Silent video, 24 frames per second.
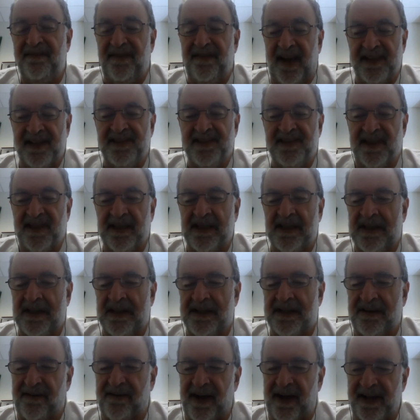fancy little
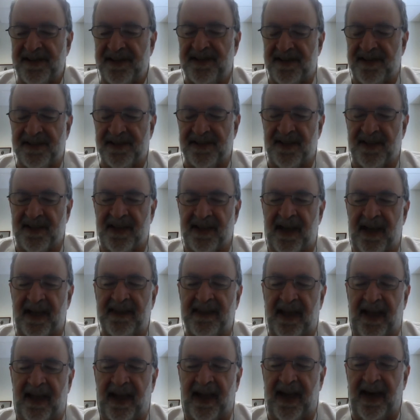devices in that
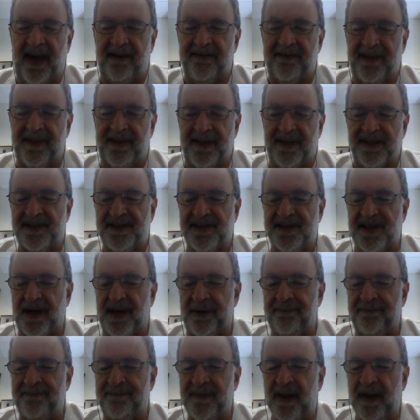they have this
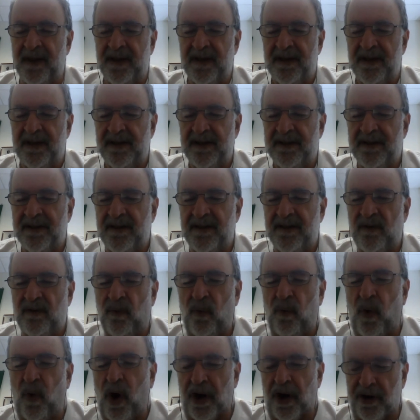
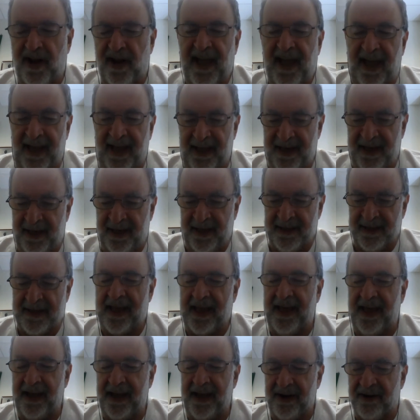water-hating
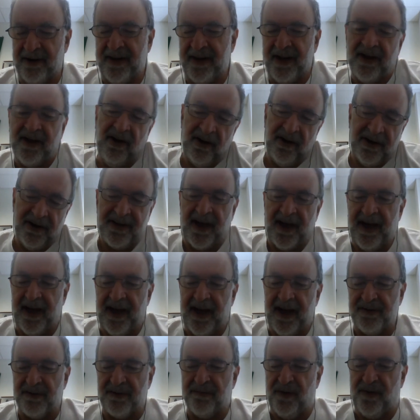layer, they call it the
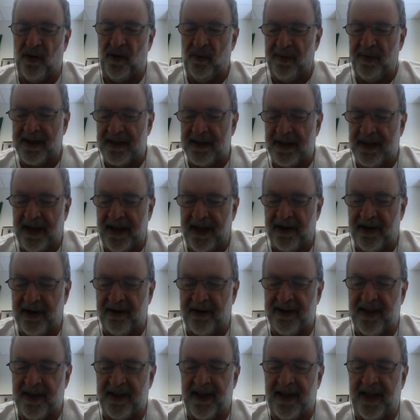hydrophobic layer,
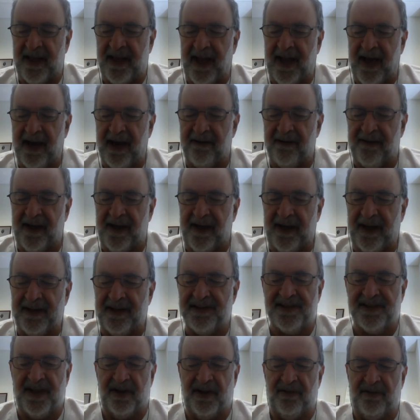then they have a
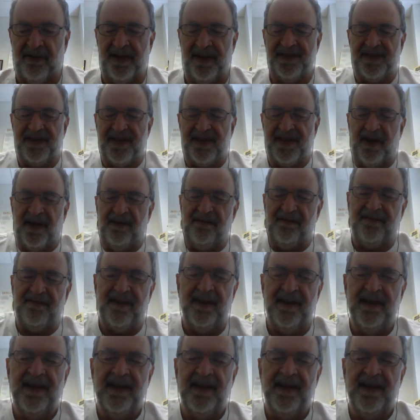series of